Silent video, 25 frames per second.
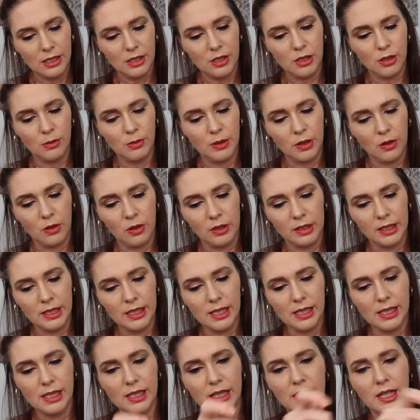to be
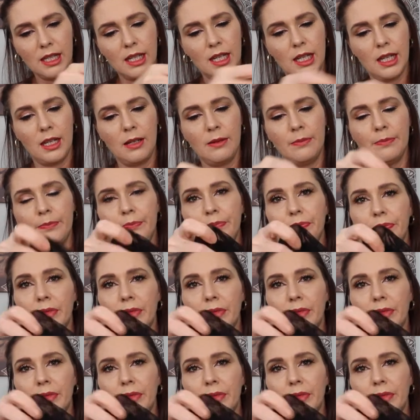honest. The